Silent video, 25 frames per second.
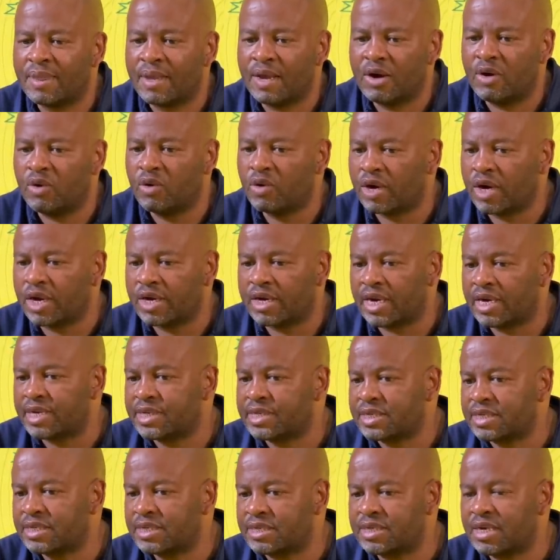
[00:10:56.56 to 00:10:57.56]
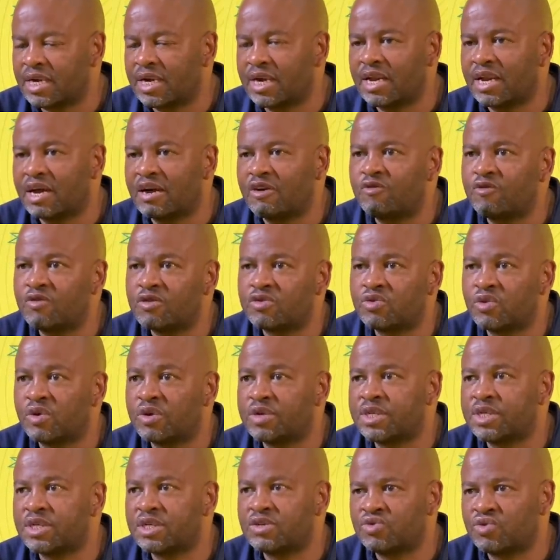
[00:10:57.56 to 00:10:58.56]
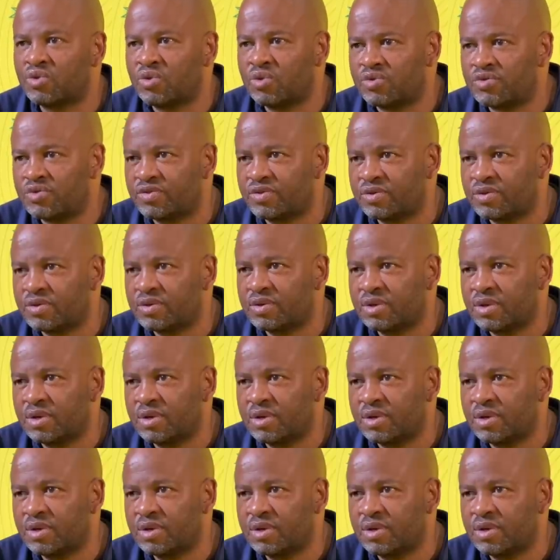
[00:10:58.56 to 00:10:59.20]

Look at us, second half, we scored 6 goals,